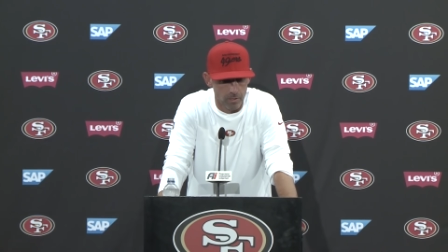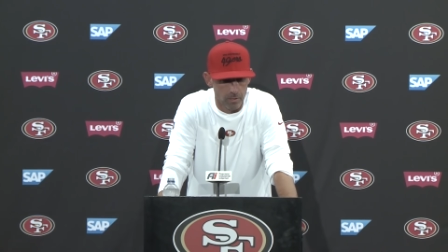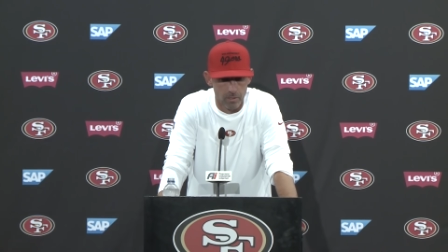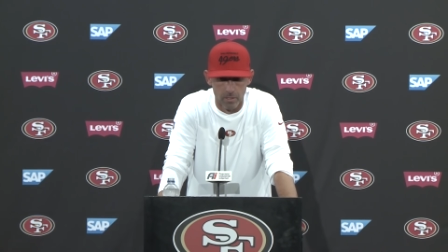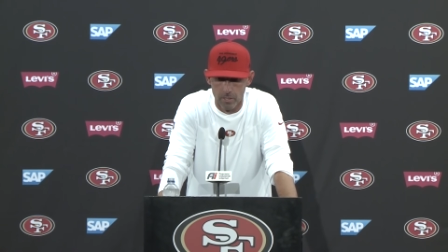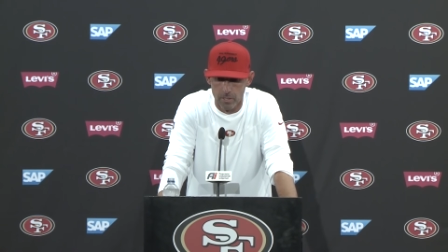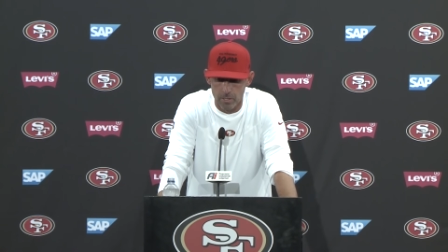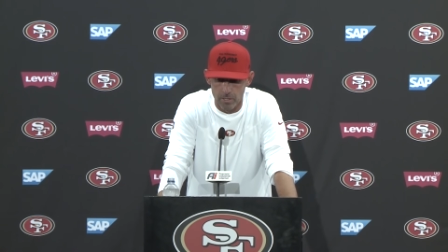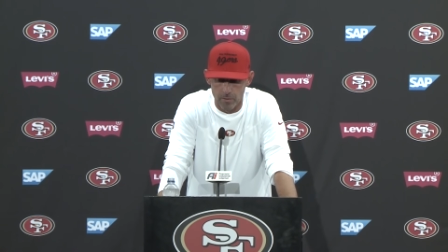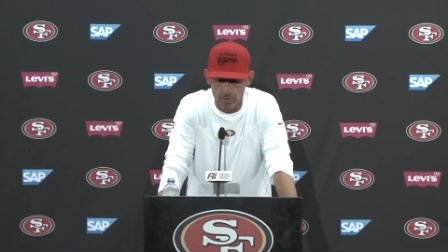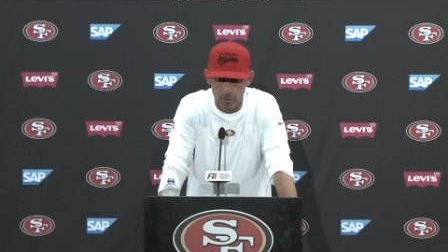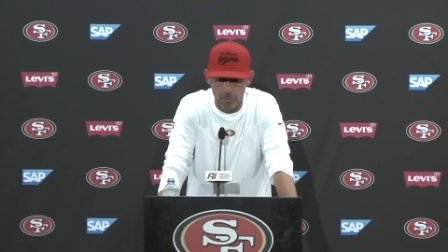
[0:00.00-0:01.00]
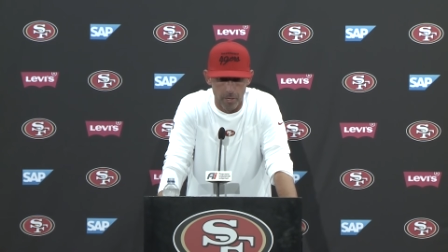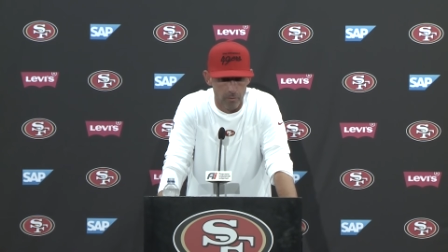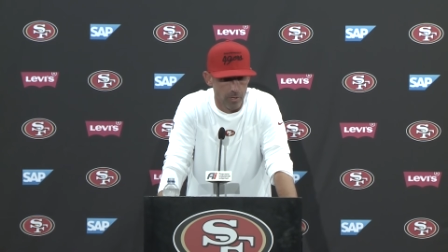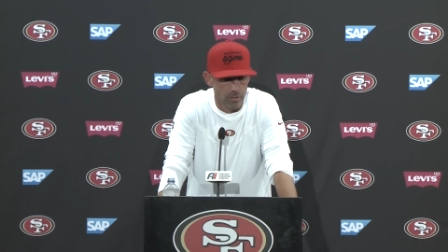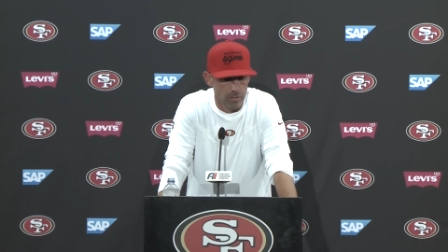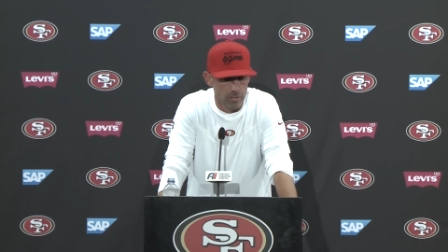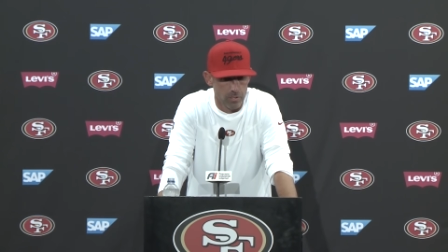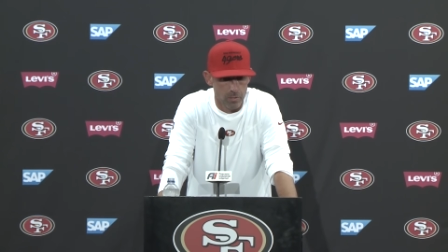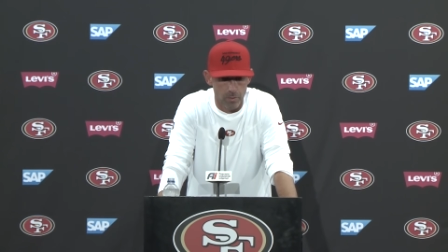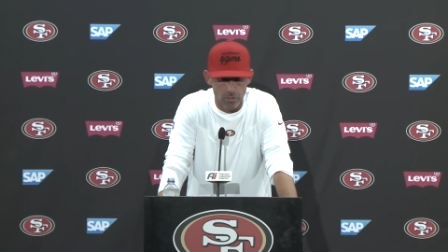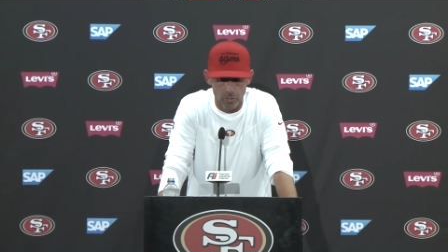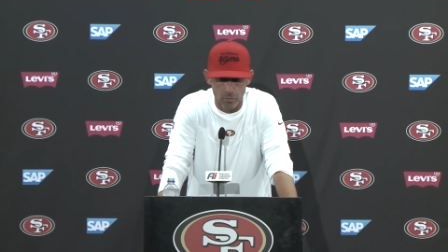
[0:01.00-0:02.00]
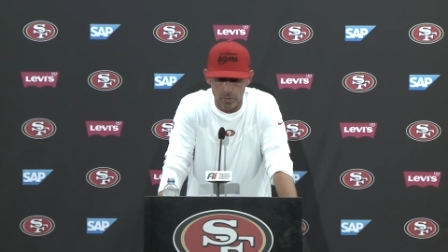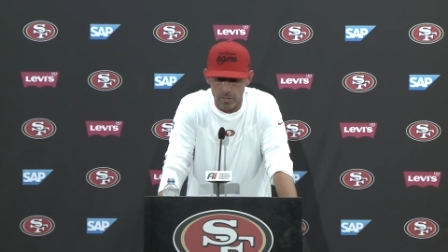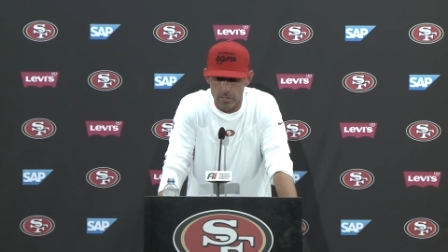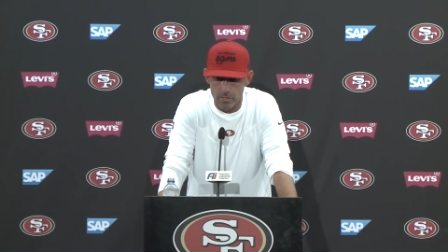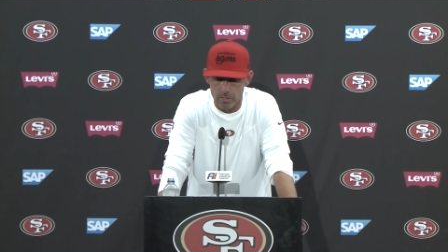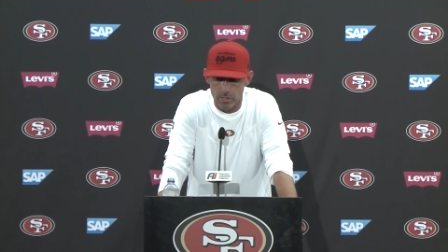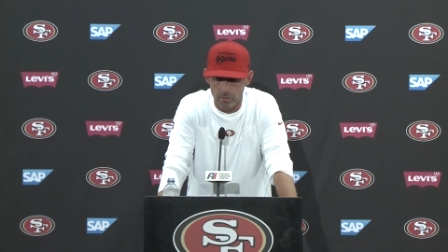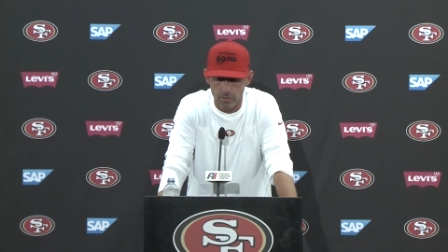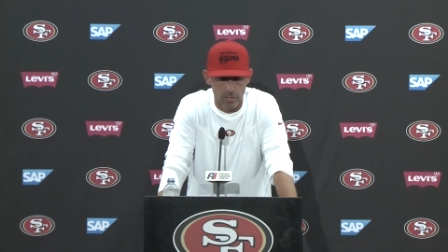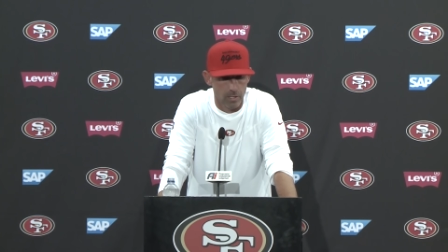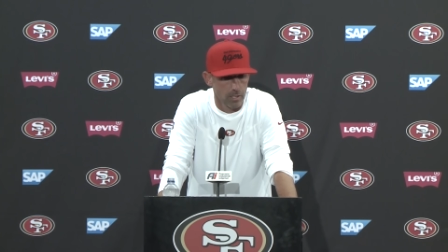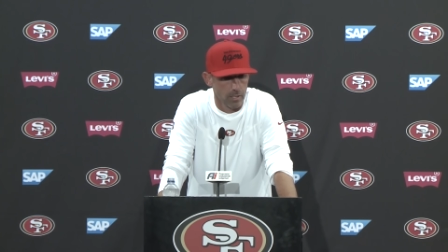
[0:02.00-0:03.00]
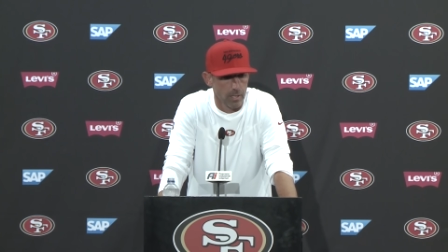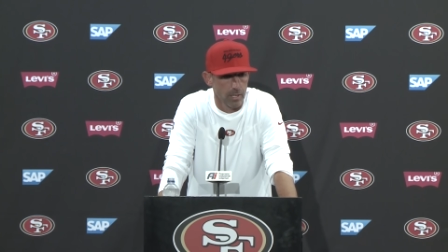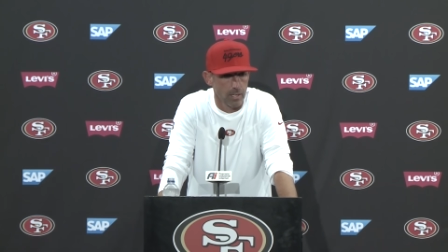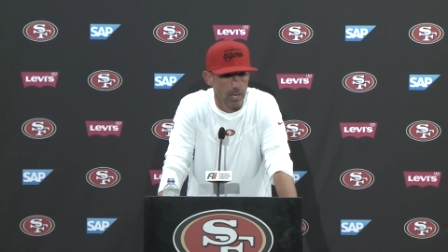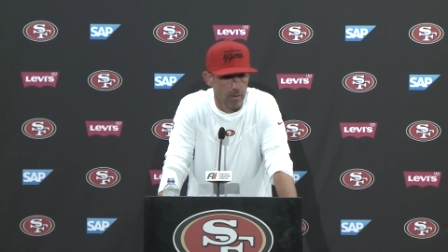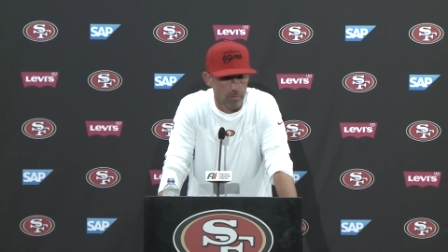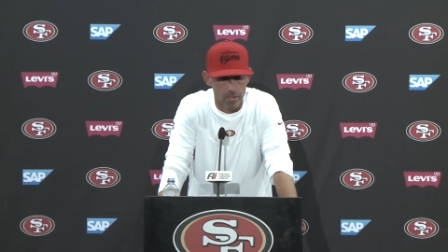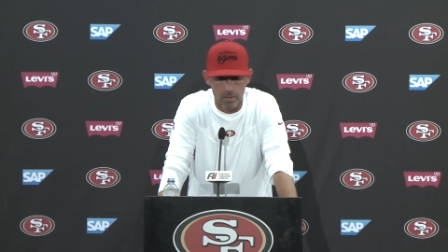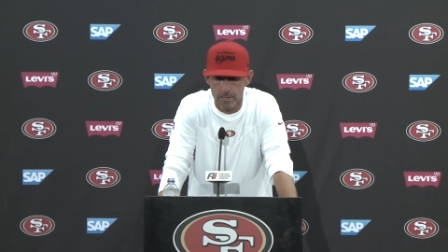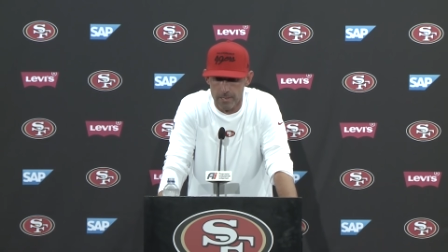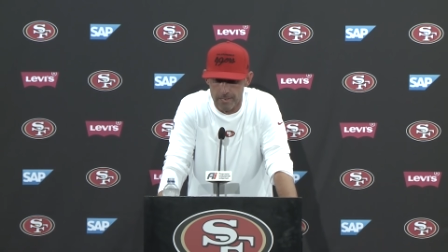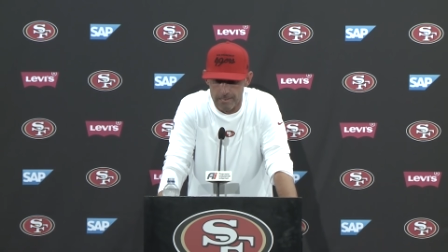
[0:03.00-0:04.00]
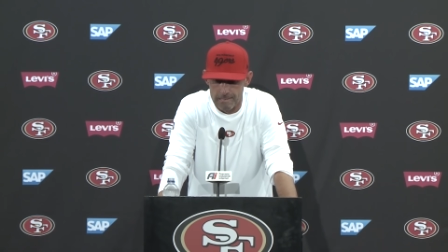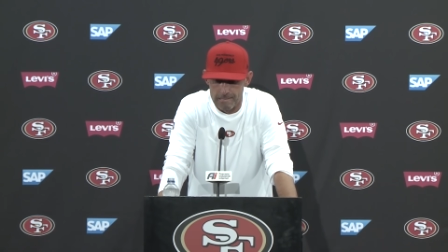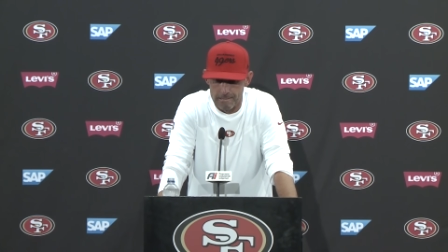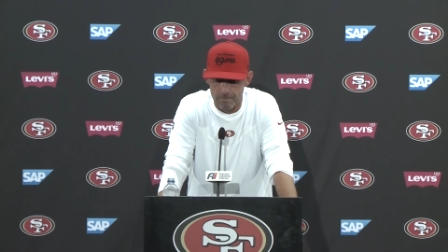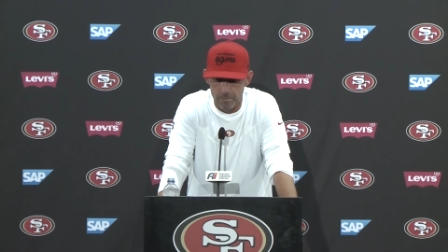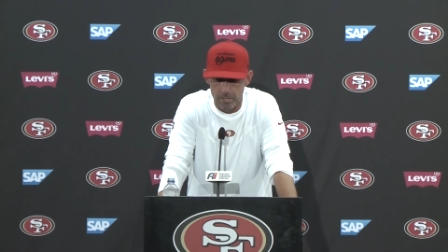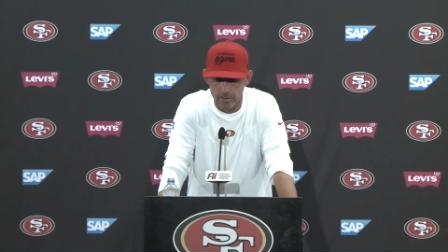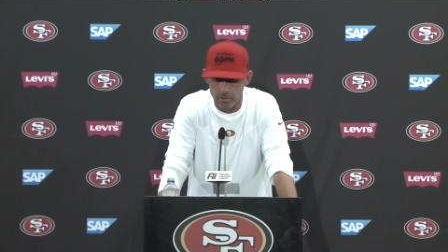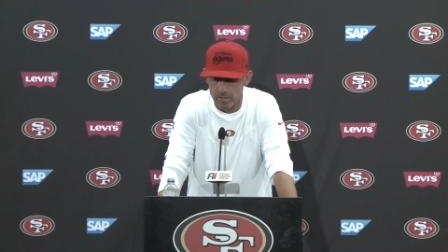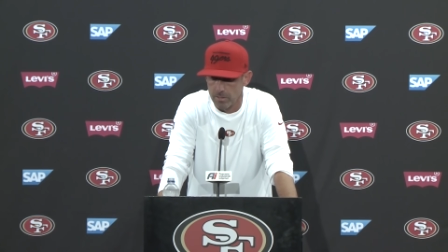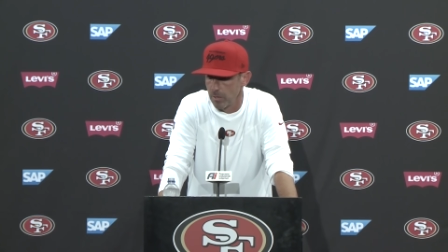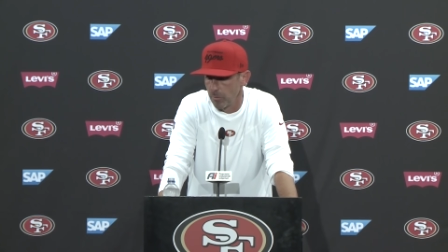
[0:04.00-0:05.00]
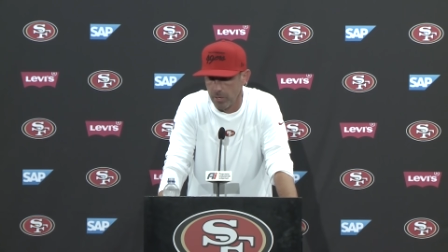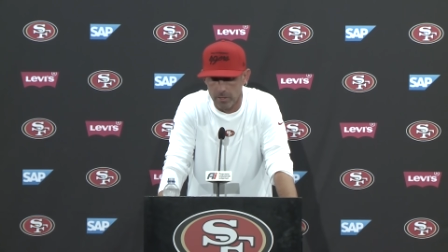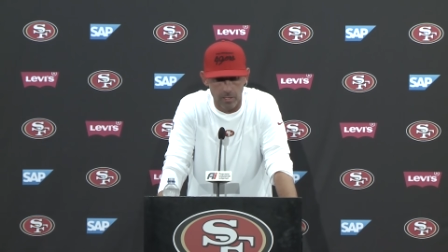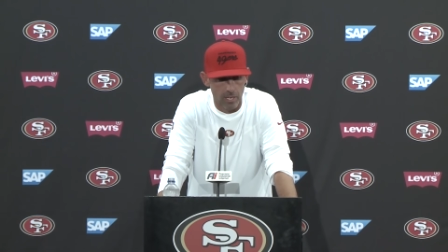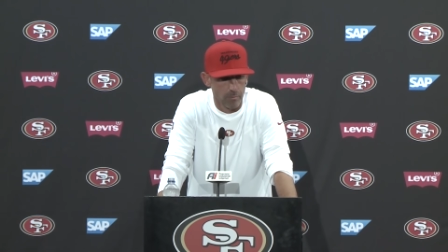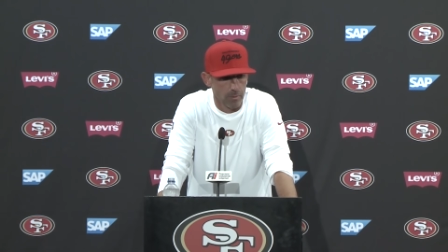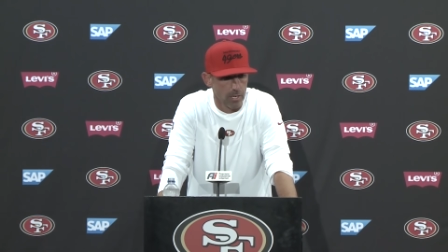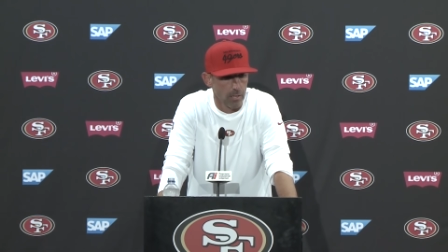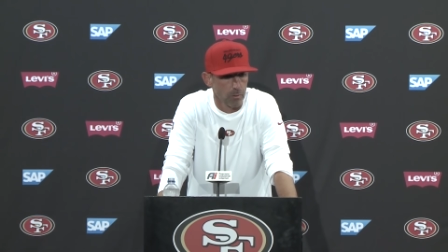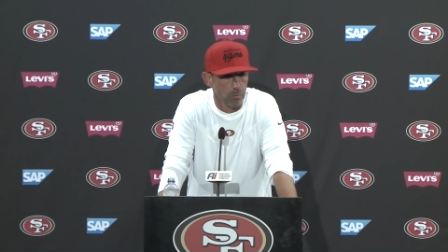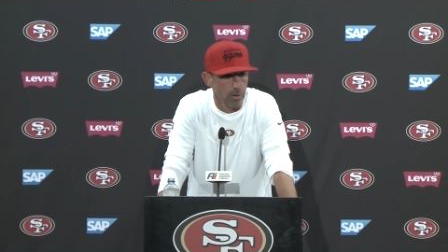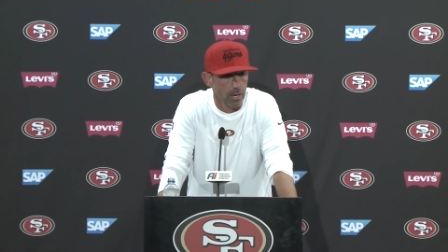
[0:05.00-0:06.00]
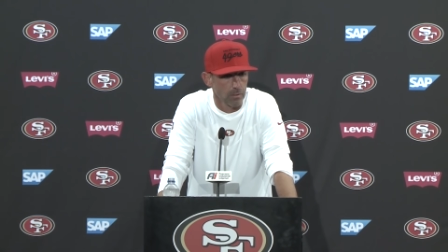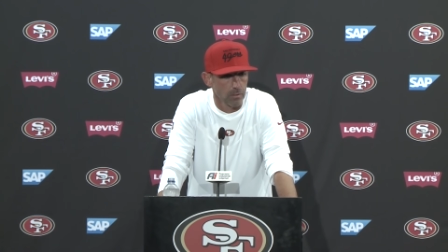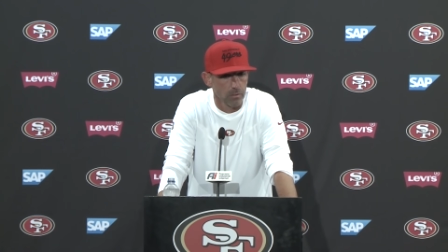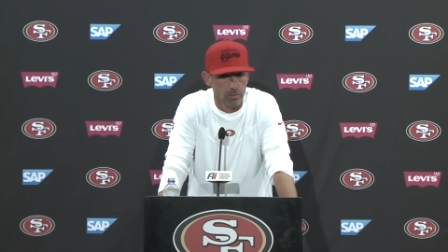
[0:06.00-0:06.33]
To you never know about runners, especially rookies and stuff, till they get in that game. And um, he looked the same way in the game that he has in practice.